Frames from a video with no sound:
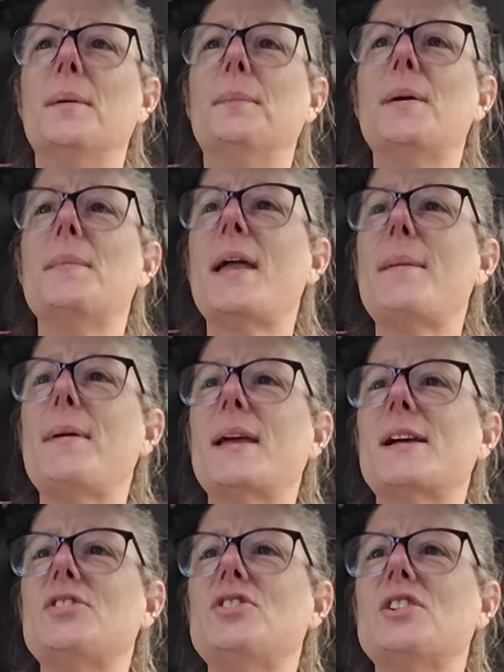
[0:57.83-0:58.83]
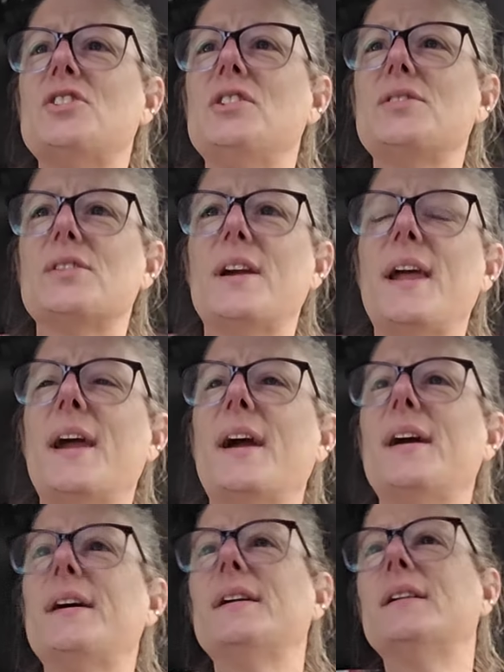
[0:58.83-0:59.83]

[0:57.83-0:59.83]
But maybe it's just user error.